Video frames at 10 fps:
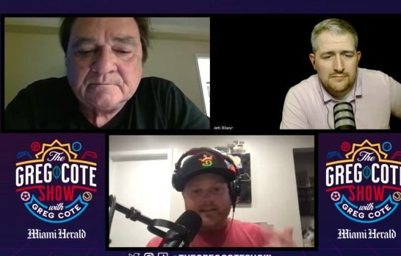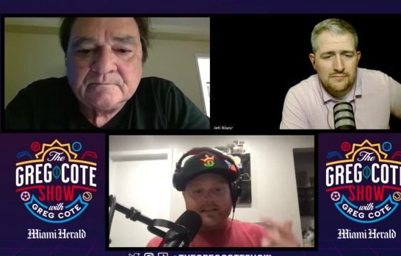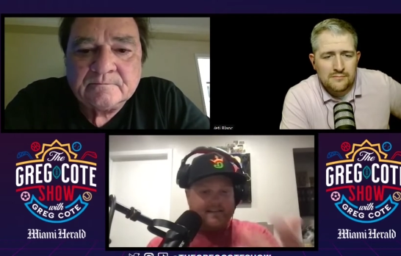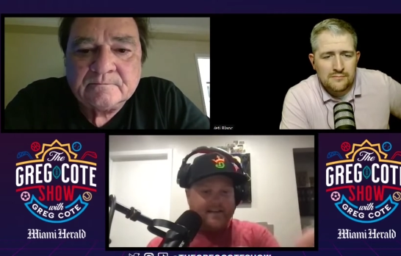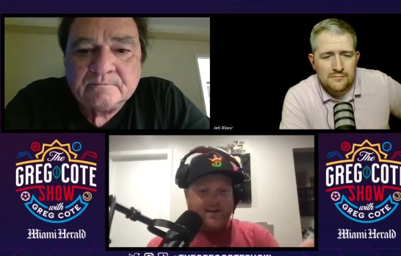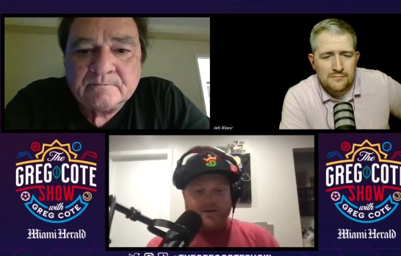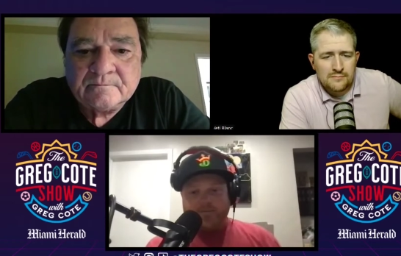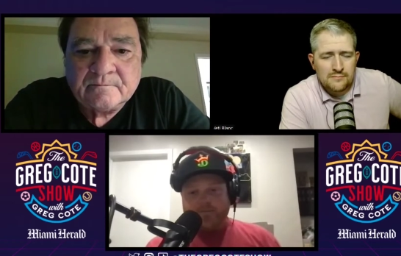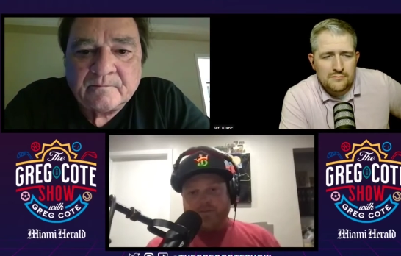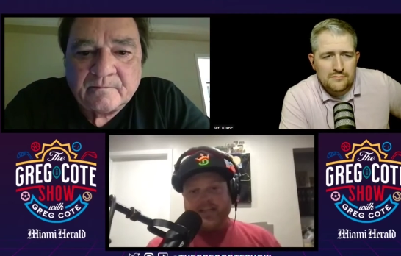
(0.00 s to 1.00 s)
Speaker 1: You know,
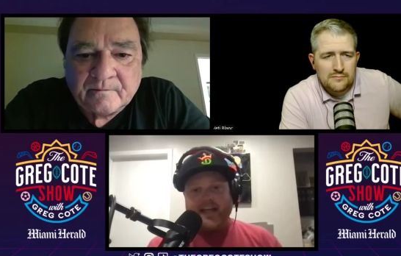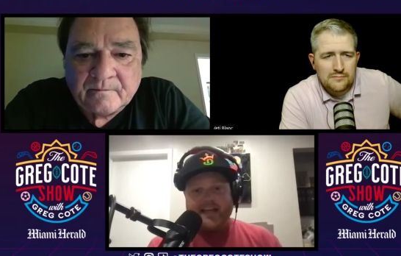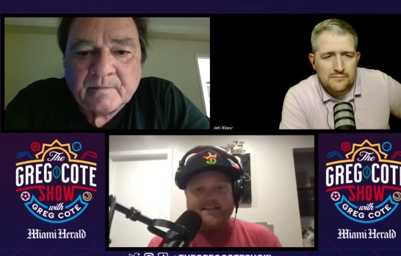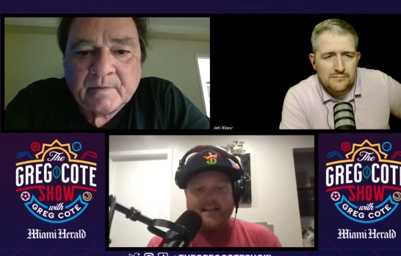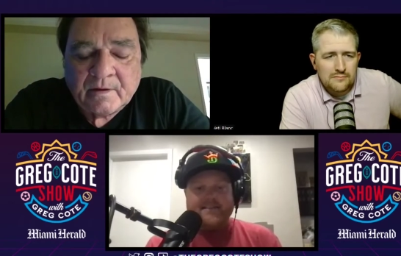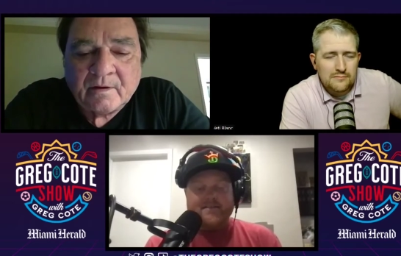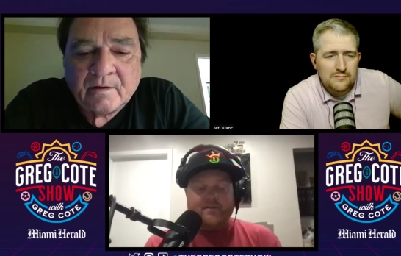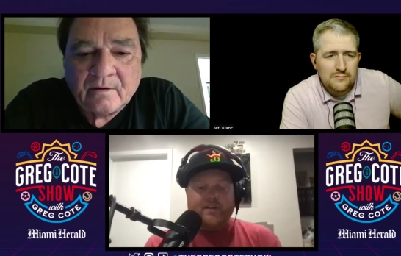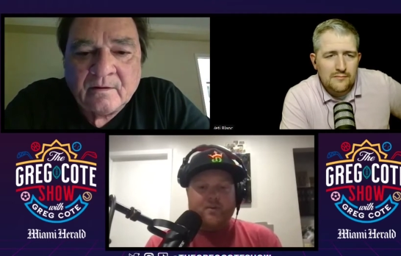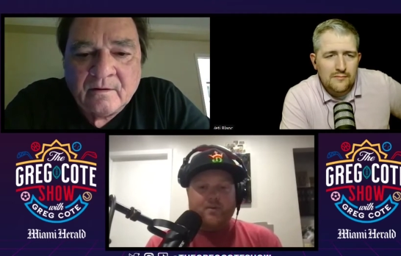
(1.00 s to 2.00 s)
but yeah, it's a
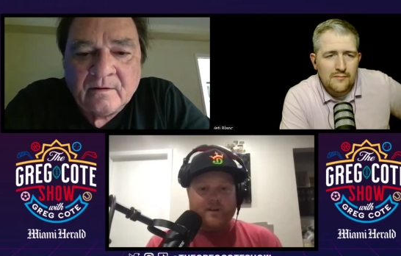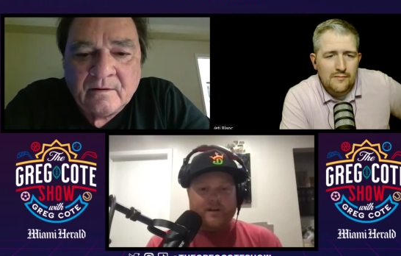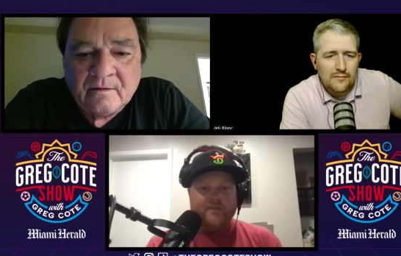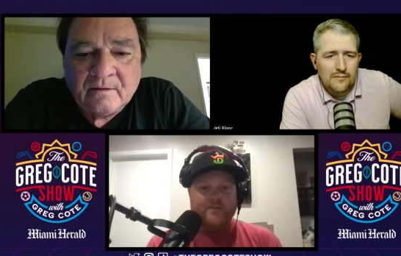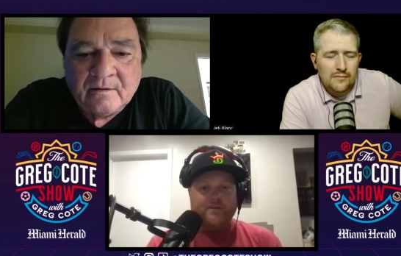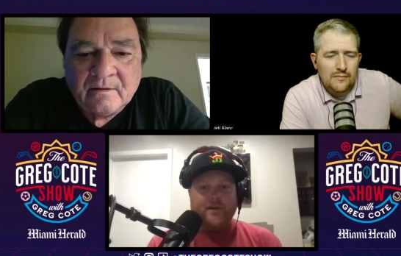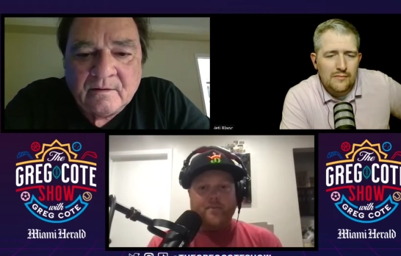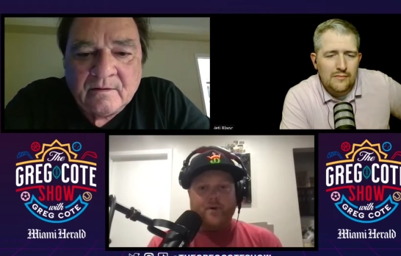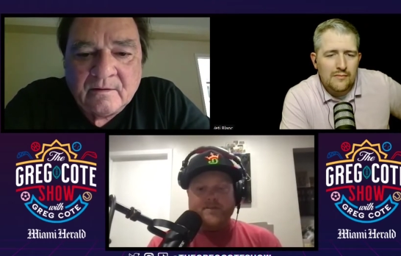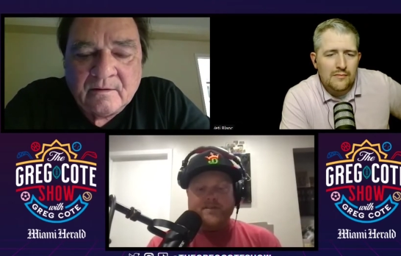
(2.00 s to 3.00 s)
really cool interview at
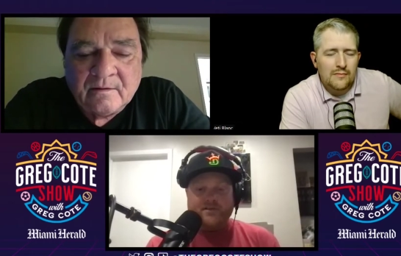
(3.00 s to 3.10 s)
moments.